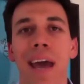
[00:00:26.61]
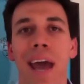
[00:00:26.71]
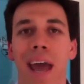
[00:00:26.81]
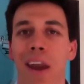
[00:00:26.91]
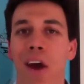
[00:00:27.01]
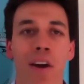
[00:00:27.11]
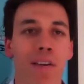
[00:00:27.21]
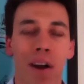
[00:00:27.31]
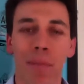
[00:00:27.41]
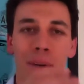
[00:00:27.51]
and
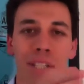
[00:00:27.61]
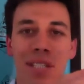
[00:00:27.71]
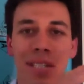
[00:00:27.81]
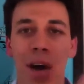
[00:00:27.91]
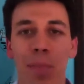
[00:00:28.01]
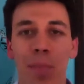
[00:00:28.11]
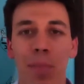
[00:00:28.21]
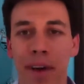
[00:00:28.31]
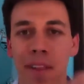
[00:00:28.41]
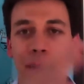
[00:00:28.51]
our mission is to help
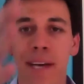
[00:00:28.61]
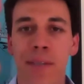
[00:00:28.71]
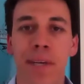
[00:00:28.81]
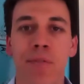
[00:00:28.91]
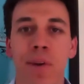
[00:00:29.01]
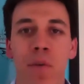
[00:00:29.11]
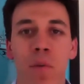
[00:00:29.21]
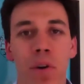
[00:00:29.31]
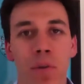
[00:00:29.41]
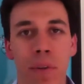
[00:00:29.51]
people find the best place around the
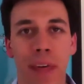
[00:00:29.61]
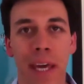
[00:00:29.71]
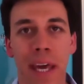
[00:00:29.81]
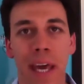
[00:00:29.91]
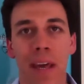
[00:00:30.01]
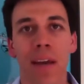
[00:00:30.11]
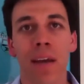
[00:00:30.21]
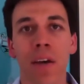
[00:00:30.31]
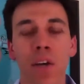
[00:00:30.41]
world where they can